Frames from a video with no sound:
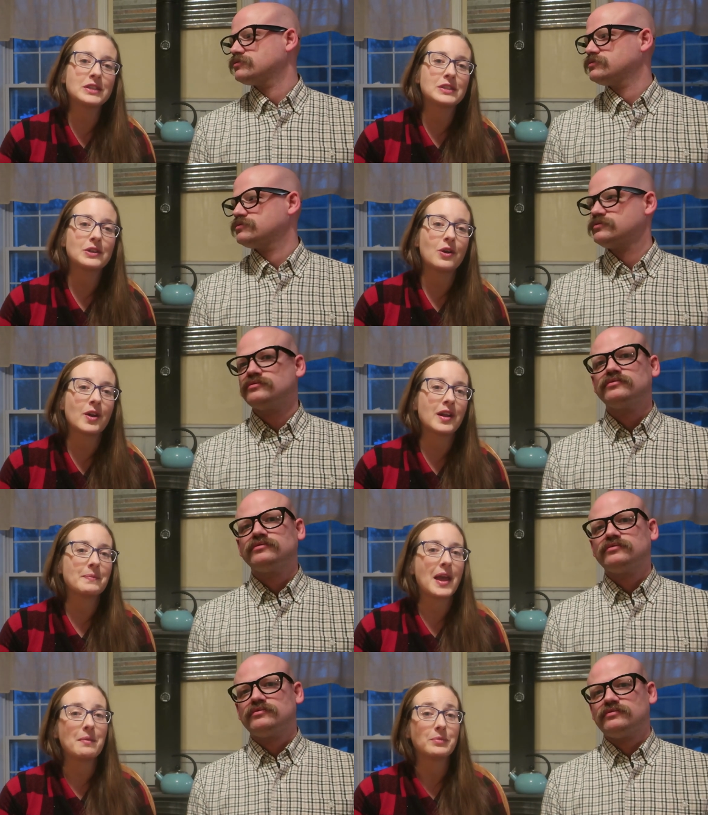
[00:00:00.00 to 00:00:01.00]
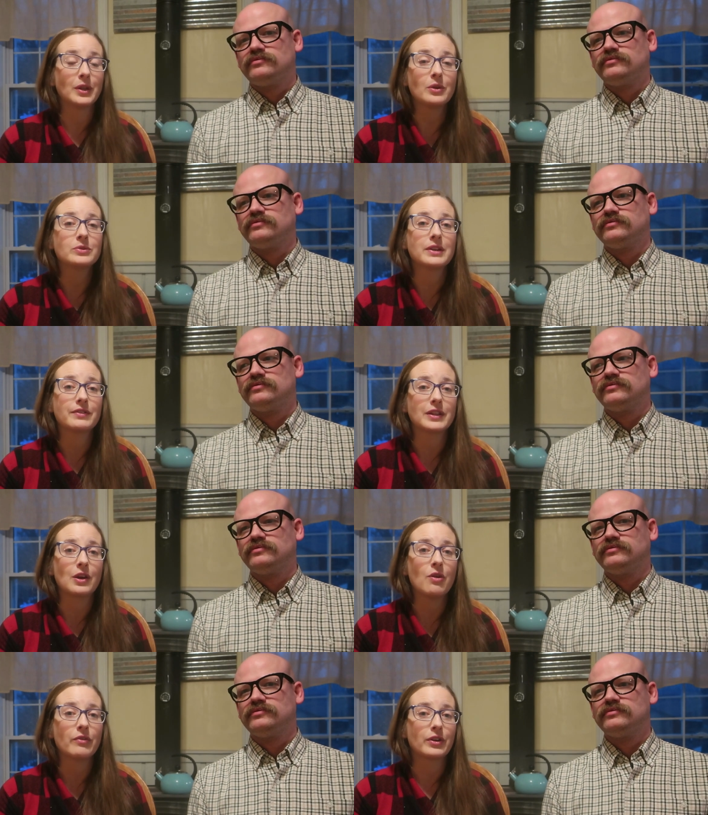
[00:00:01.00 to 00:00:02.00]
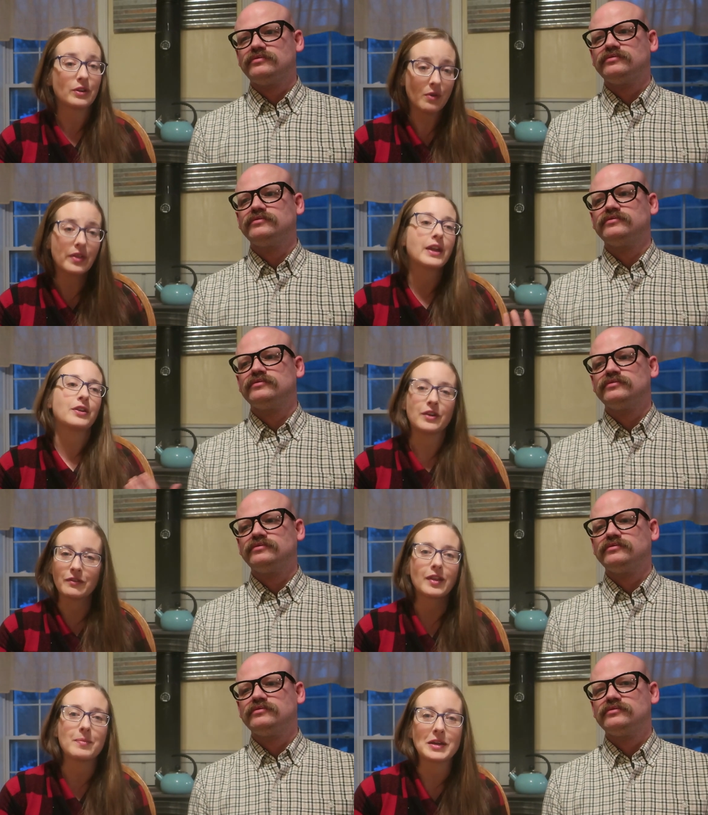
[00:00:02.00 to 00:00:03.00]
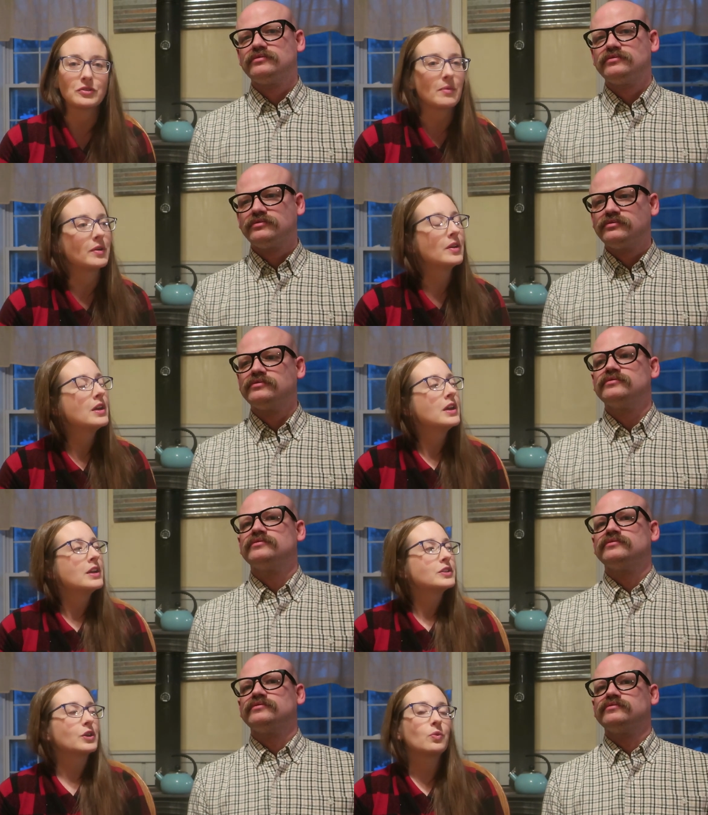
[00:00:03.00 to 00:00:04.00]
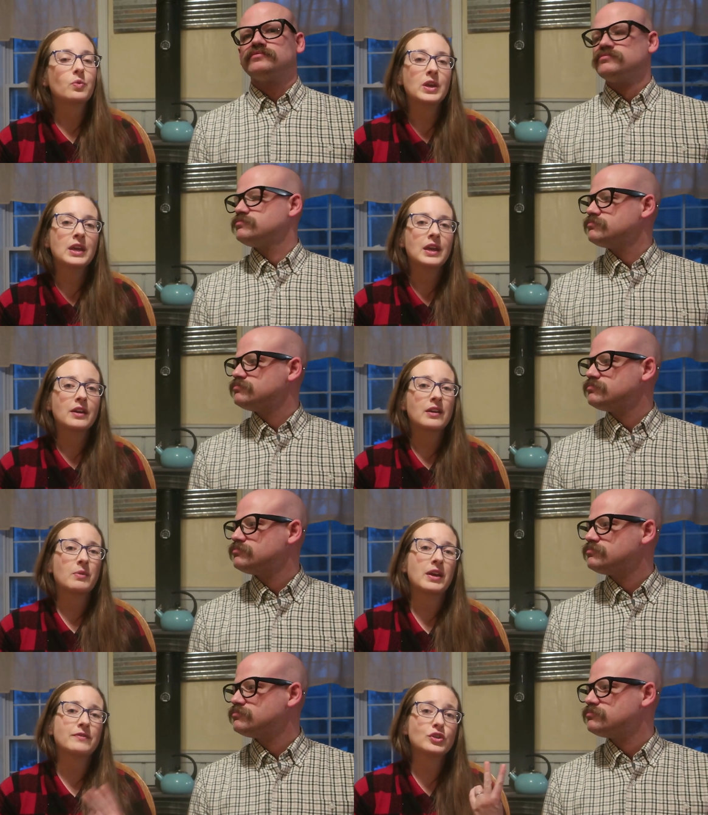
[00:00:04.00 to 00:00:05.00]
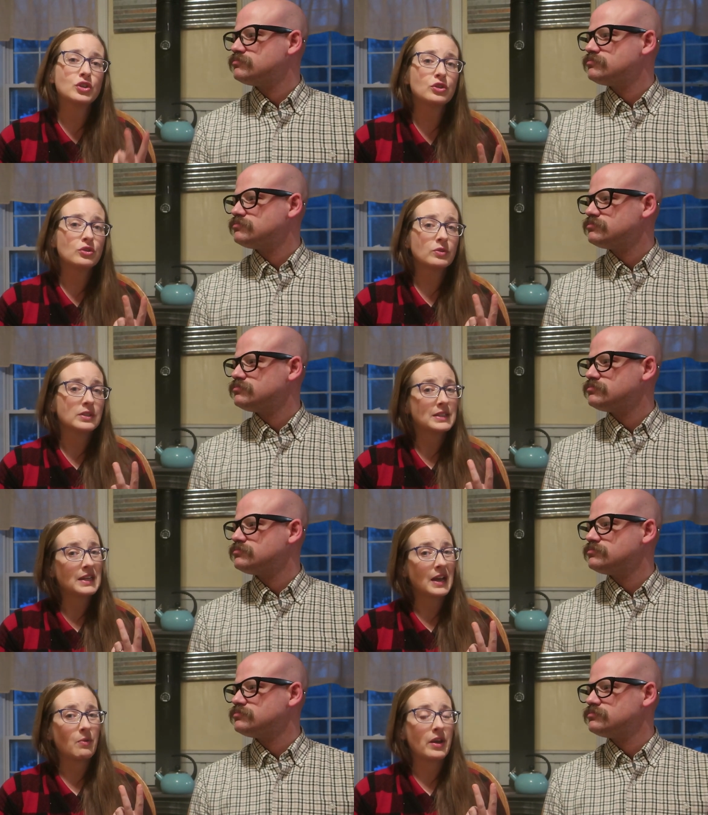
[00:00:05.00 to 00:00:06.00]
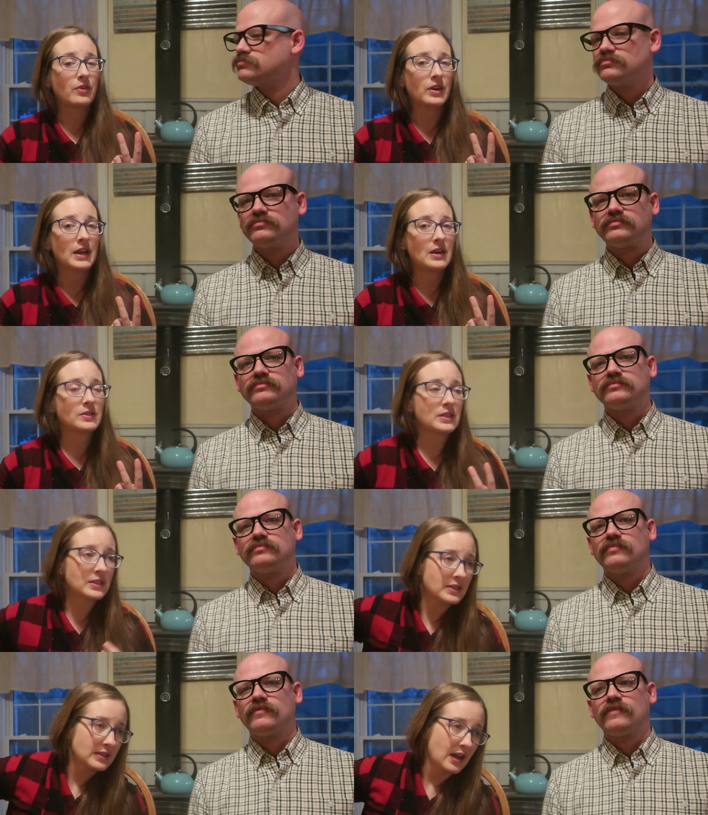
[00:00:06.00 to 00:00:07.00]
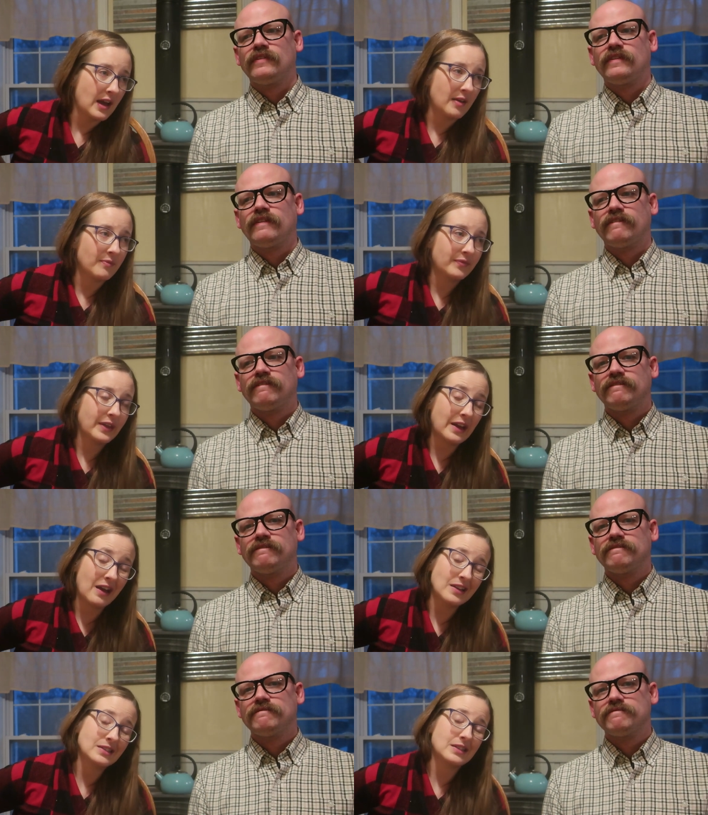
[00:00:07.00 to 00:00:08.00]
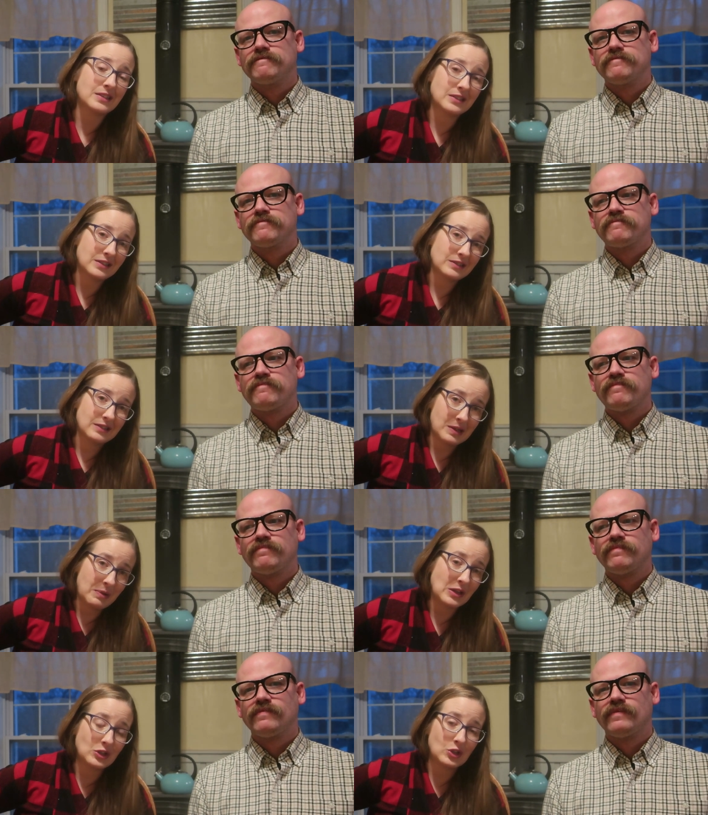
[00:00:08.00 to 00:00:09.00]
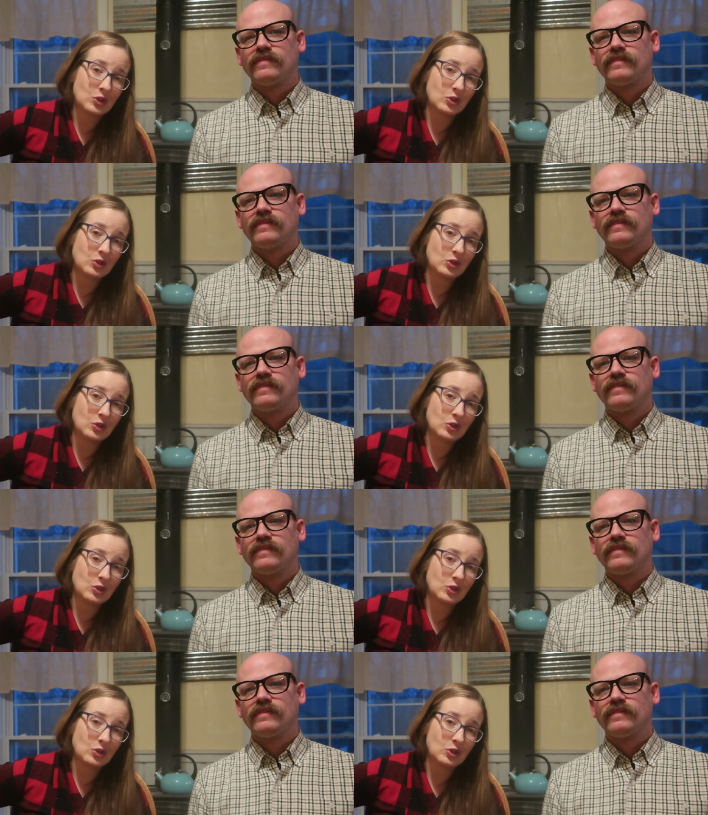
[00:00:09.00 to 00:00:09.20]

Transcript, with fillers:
Speaker 1: windstorm and blows everything over, well, then you're in really big trouble. So we have two DIY greenhouses. They cost us about